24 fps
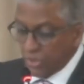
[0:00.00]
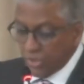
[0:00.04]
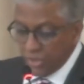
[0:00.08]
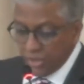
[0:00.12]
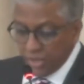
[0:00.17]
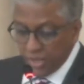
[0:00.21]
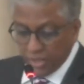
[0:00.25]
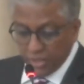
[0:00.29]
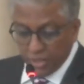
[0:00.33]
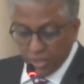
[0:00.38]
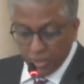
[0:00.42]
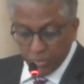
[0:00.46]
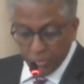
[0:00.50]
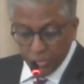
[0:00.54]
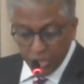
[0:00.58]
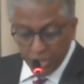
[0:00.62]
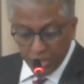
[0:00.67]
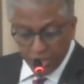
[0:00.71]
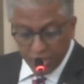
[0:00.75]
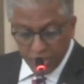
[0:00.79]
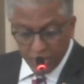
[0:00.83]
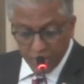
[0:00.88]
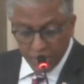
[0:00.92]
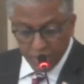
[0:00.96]
that are being
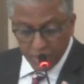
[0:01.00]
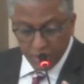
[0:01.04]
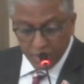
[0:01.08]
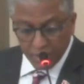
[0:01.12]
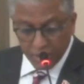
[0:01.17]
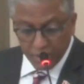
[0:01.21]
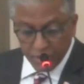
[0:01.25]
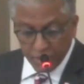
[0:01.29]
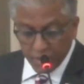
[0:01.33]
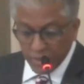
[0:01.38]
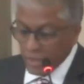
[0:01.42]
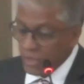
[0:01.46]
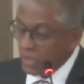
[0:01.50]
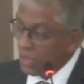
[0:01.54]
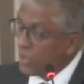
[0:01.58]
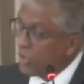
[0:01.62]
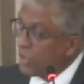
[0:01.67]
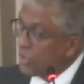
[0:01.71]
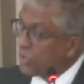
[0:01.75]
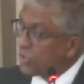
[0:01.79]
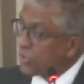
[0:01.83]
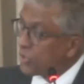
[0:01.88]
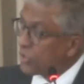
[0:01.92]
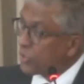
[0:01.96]
conducted
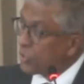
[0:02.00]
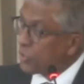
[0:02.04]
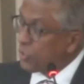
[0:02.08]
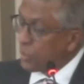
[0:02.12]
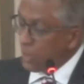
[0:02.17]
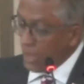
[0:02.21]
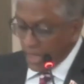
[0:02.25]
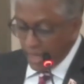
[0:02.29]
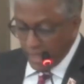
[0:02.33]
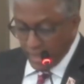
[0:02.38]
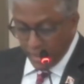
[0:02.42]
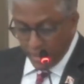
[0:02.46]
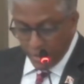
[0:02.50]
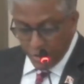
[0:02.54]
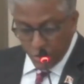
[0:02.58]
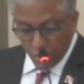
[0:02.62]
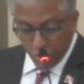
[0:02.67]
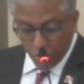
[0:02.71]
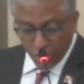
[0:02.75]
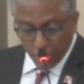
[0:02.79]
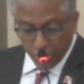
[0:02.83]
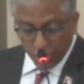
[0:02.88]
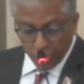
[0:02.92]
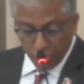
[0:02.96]
through
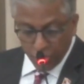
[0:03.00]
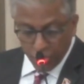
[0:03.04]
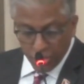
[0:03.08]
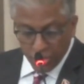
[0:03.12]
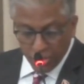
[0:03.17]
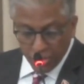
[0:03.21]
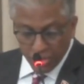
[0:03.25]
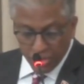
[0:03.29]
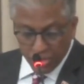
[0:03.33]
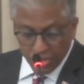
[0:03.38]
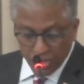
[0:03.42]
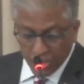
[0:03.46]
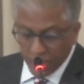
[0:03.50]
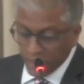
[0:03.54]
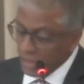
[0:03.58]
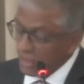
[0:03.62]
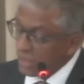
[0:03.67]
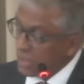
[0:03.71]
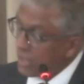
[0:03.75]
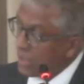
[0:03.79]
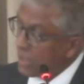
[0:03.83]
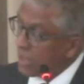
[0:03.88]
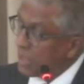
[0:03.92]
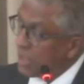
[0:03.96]
electronic means. And
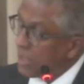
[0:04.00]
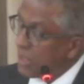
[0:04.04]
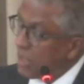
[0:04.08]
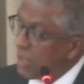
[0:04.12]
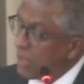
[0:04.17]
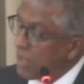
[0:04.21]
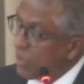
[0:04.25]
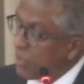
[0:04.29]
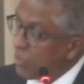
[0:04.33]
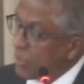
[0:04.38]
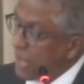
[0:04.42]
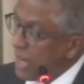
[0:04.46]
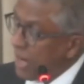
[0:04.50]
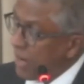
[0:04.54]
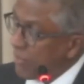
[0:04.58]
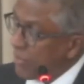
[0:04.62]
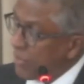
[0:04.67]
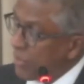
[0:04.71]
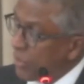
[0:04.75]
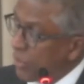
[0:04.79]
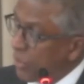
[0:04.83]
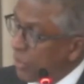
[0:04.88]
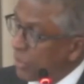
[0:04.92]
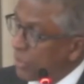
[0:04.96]
again, we have the
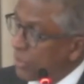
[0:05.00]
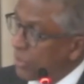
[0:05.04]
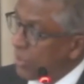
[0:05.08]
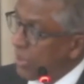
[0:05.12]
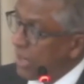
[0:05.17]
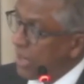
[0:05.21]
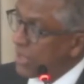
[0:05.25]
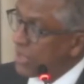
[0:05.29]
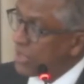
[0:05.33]
authorized